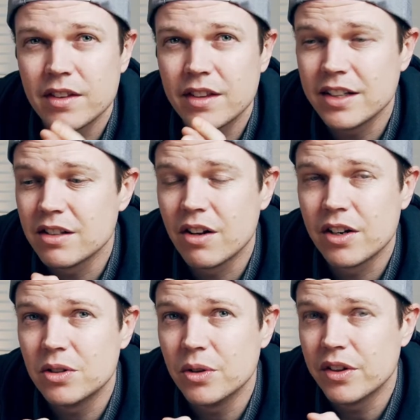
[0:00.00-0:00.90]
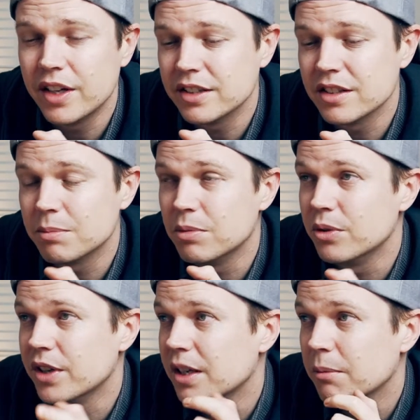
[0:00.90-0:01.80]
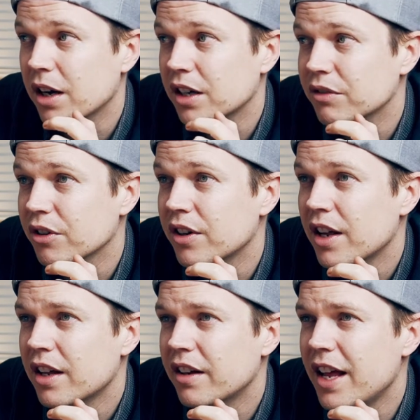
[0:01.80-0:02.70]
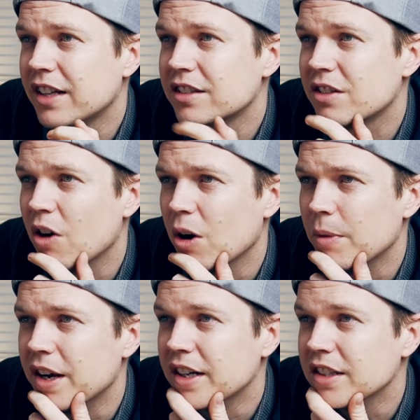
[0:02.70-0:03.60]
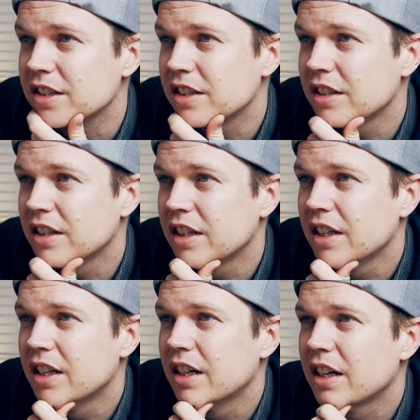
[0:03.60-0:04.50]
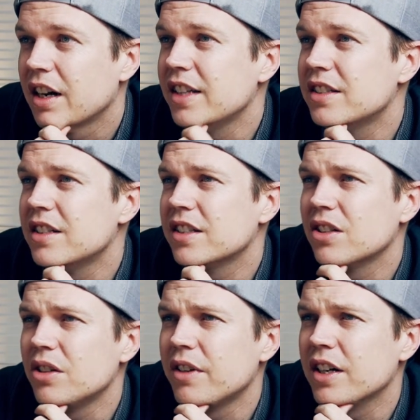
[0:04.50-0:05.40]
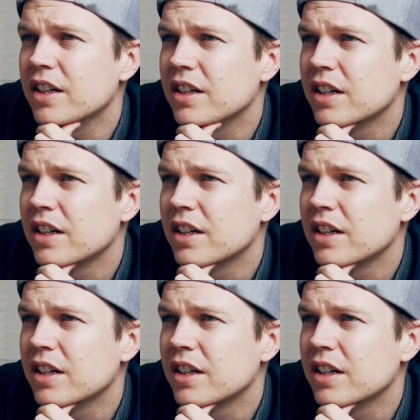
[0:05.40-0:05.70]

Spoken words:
Does a lot of cool things, this Blue Yeti microphone. Next comment. Clayton de Silva.